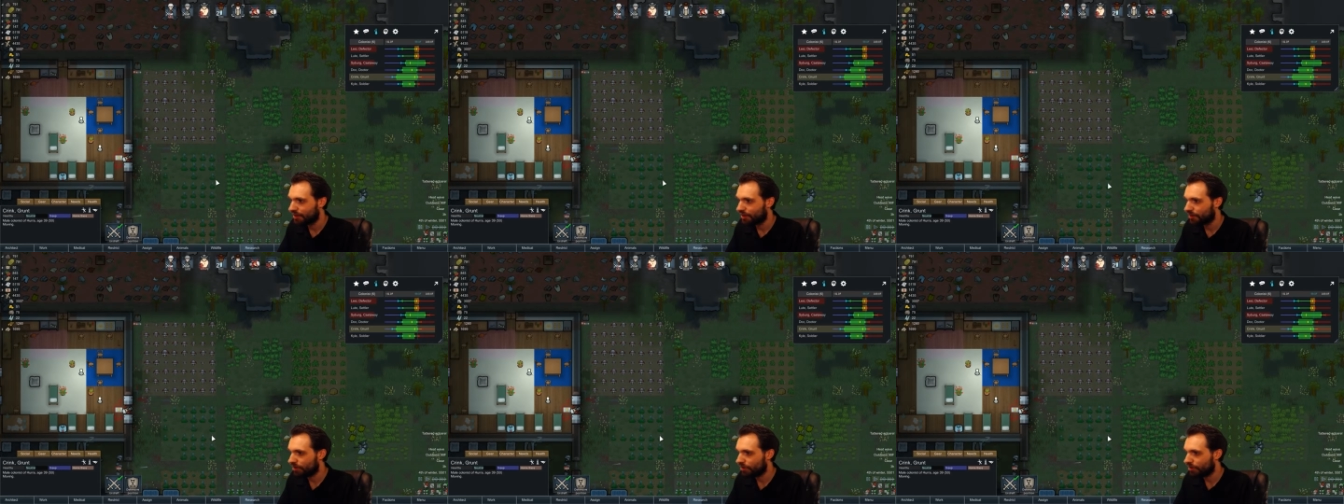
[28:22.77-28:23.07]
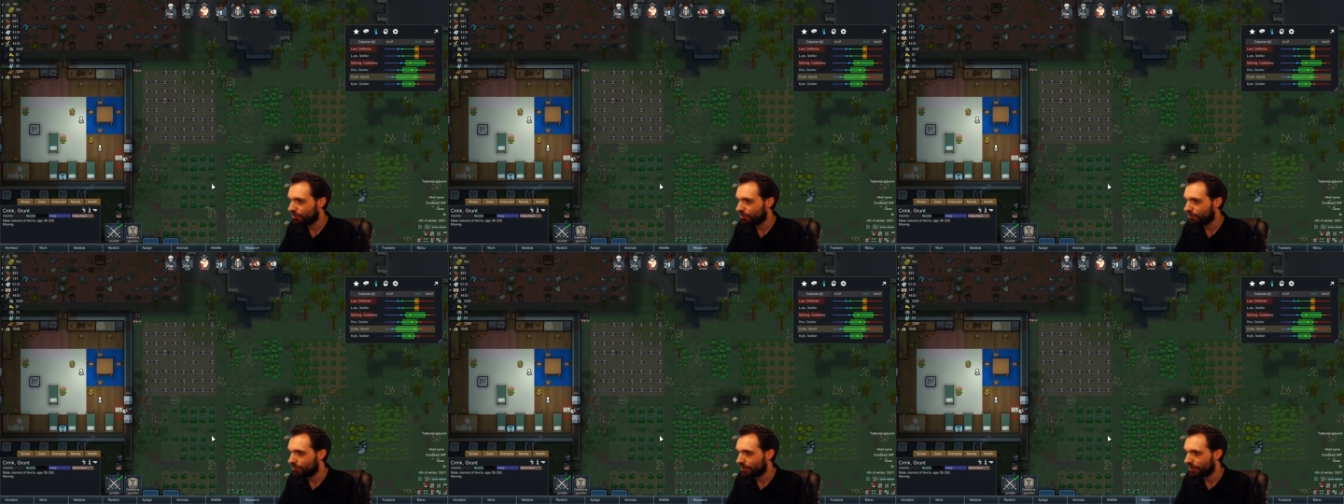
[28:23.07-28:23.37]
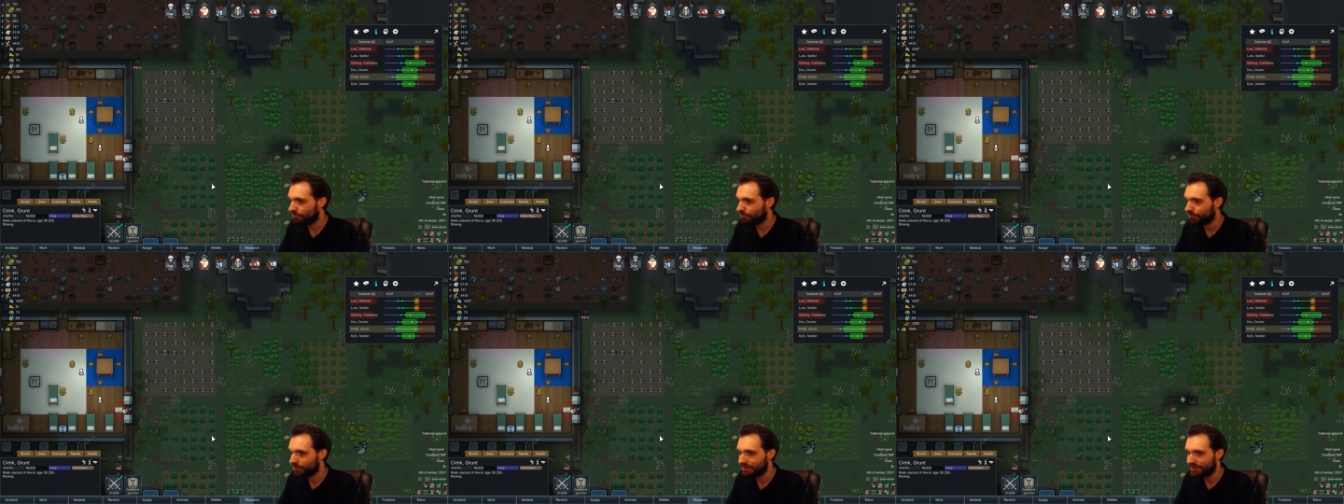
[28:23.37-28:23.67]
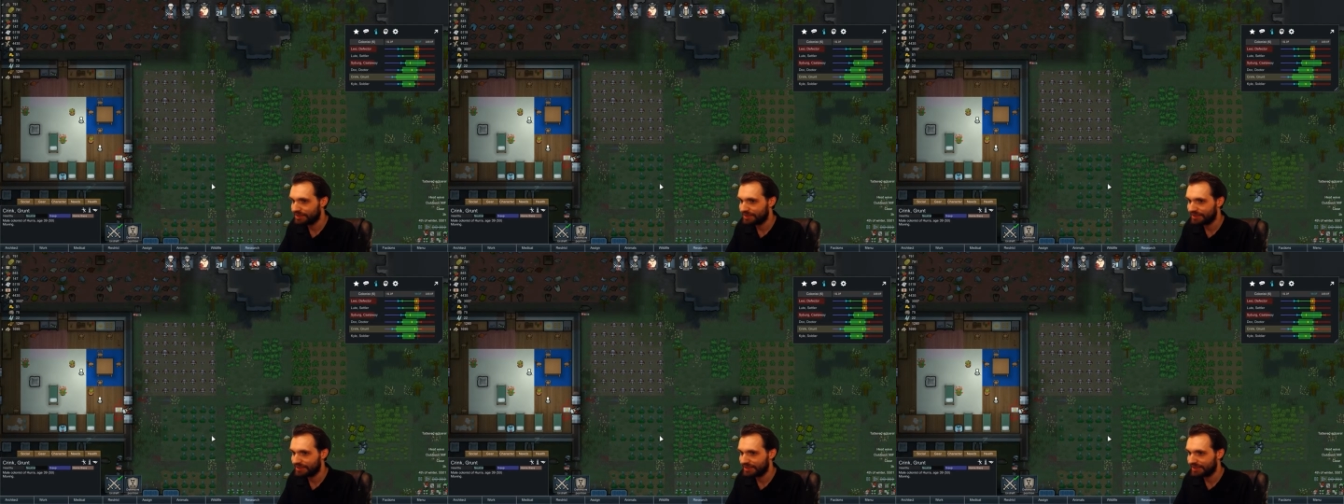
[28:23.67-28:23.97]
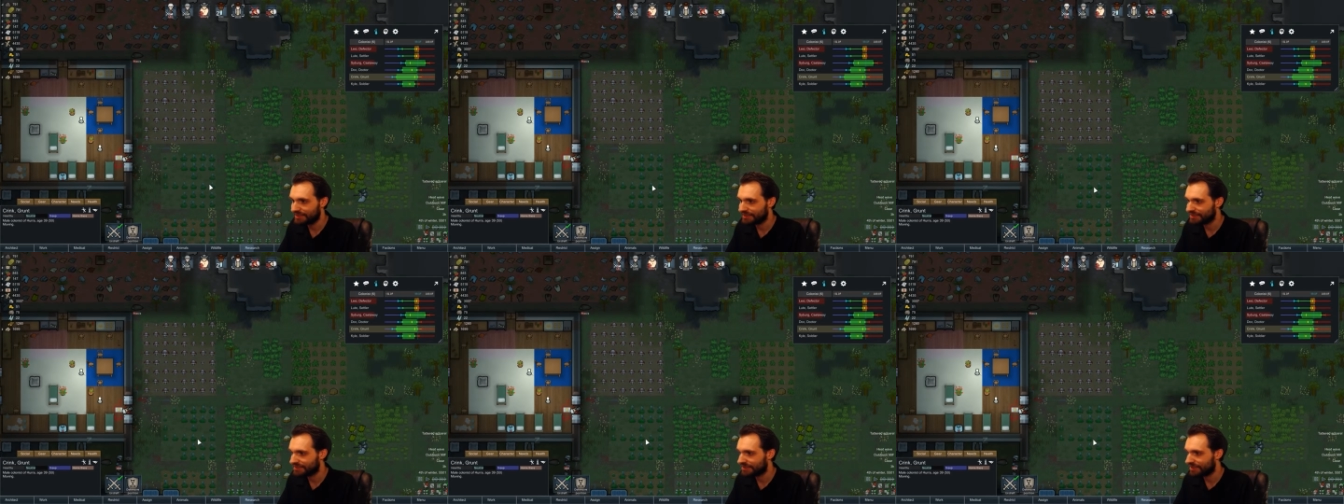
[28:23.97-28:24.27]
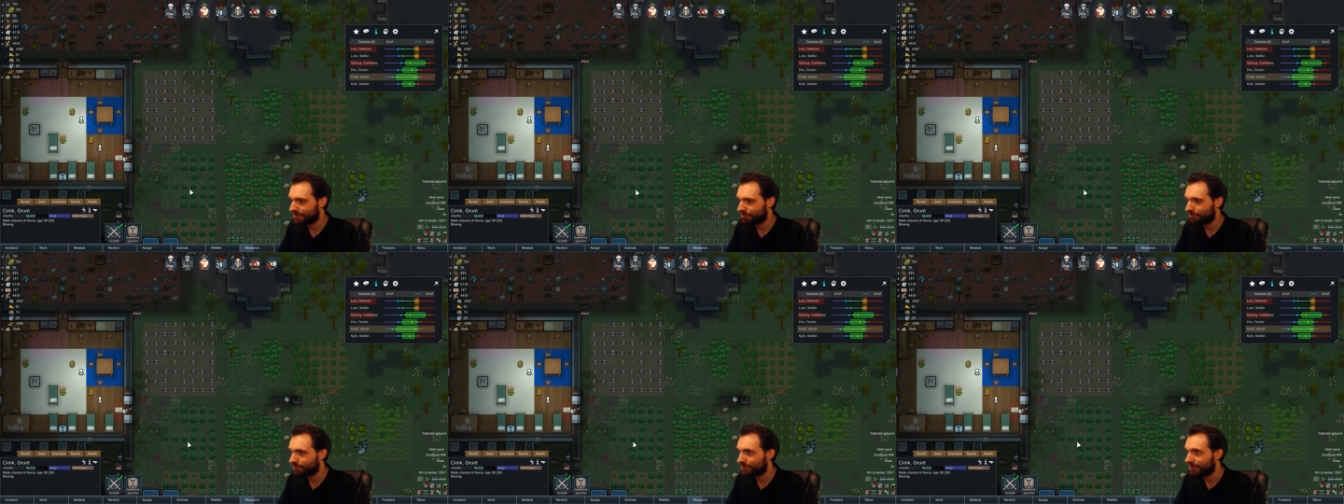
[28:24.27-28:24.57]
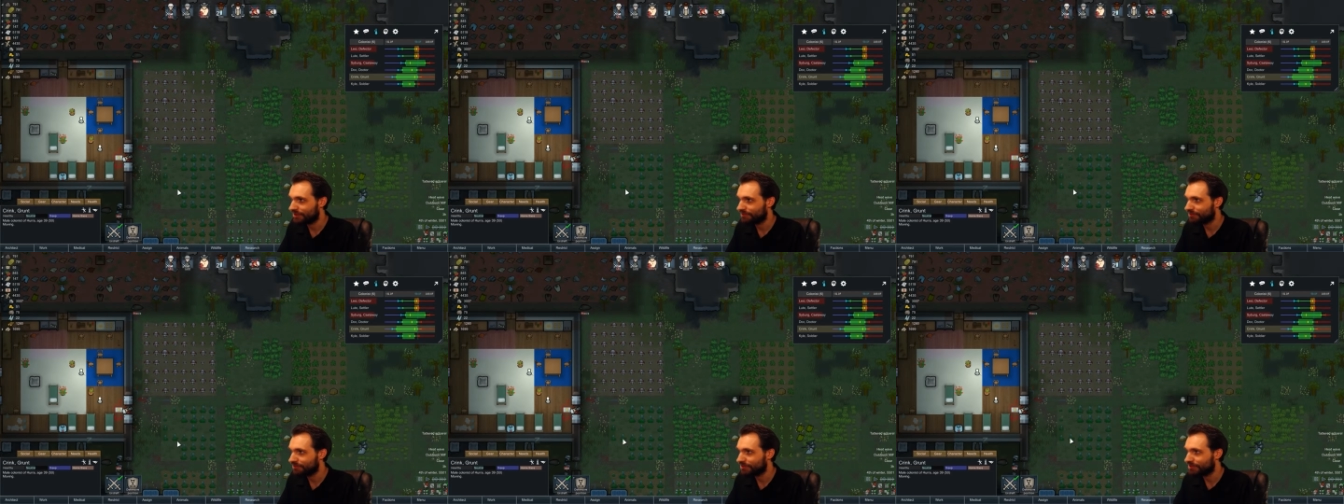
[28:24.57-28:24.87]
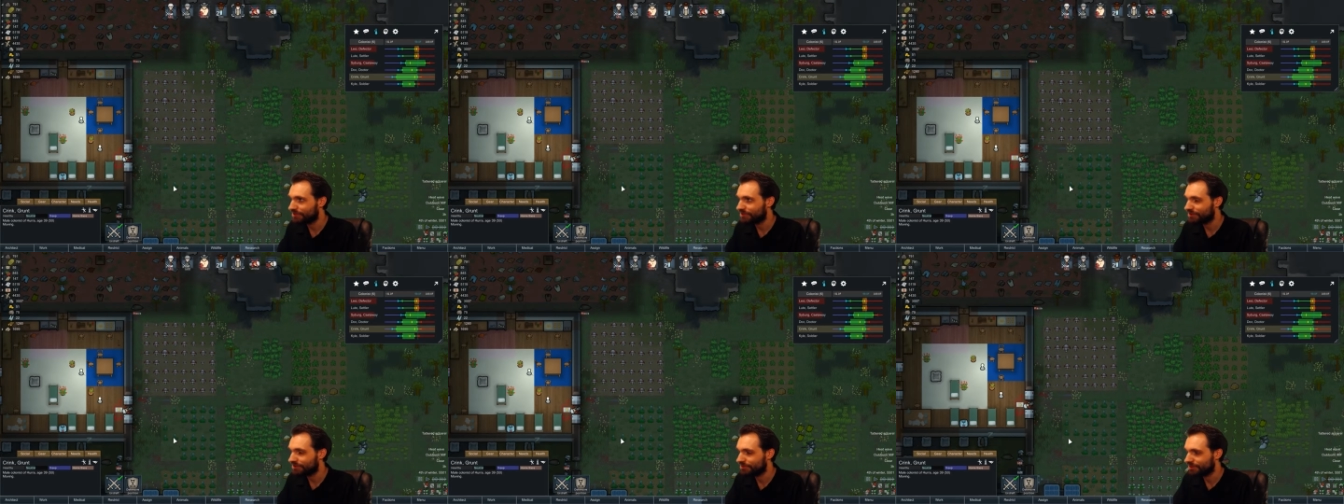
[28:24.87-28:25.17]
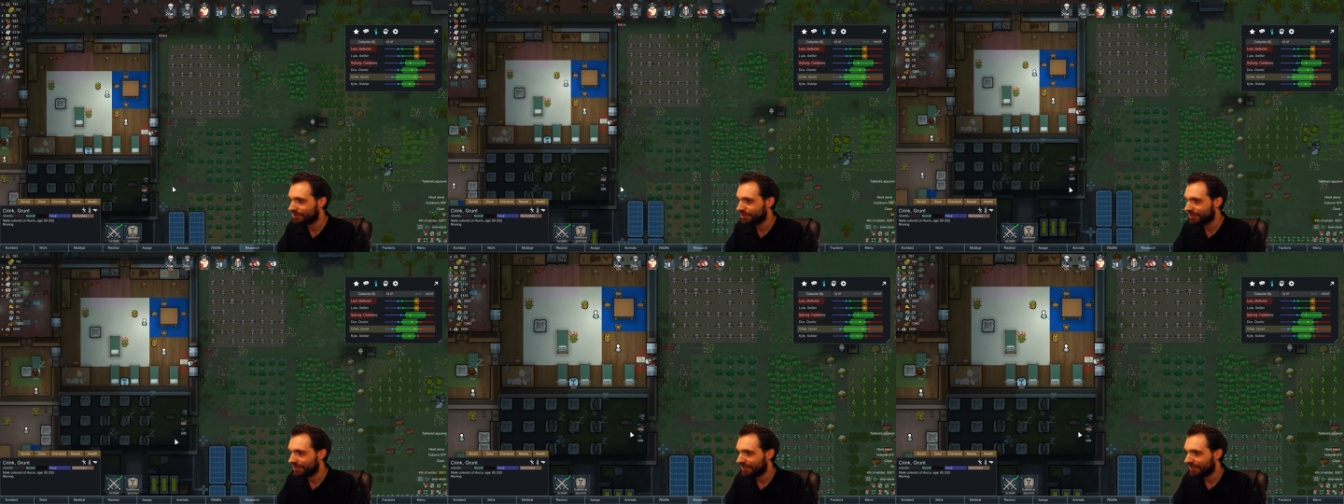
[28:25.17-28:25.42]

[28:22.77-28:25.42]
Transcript: Oh, I really need that sniper rifle too.